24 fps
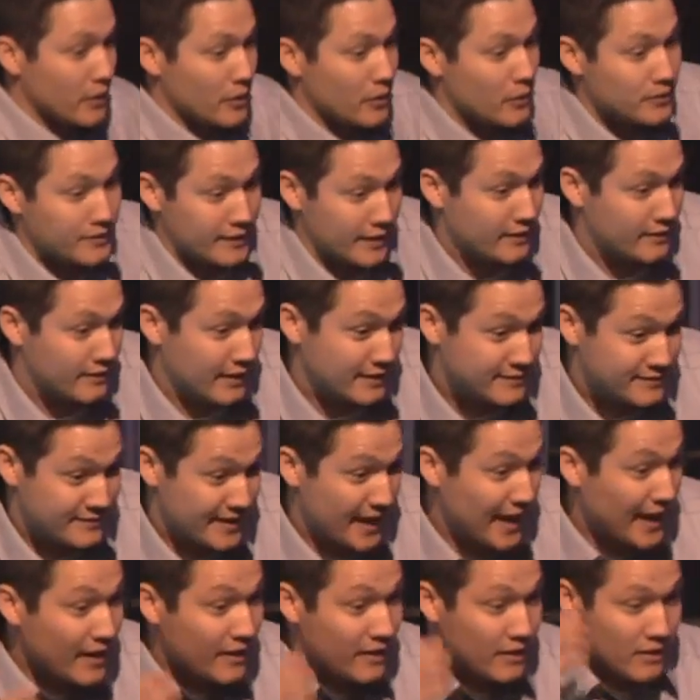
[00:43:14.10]
you know what they, they
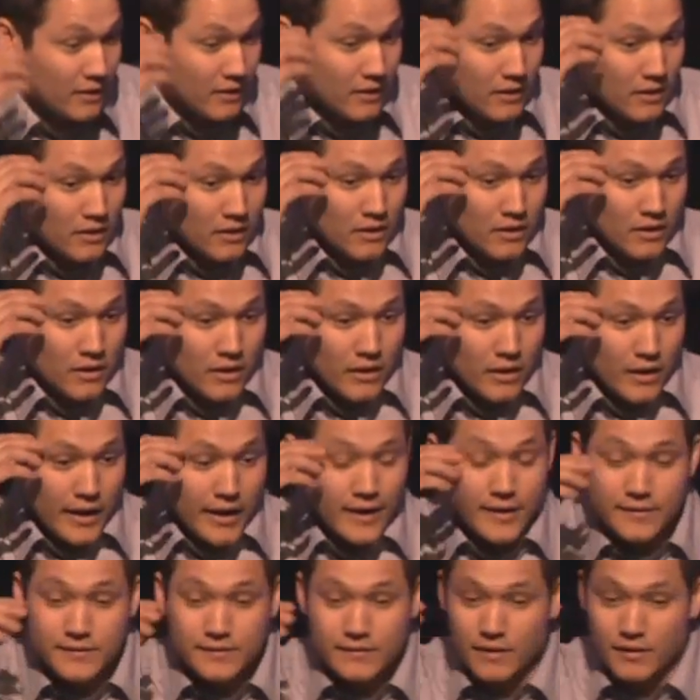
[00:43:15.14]
said?
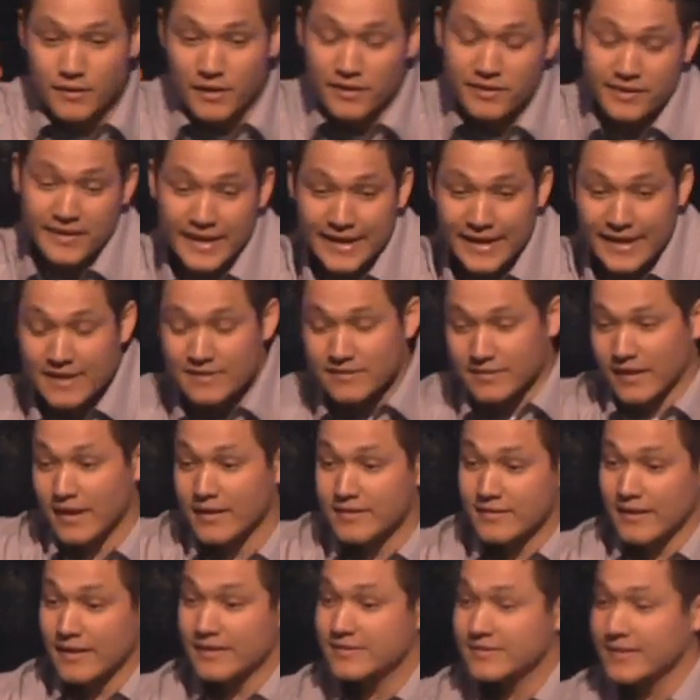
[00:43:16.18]
Is the thing is, is they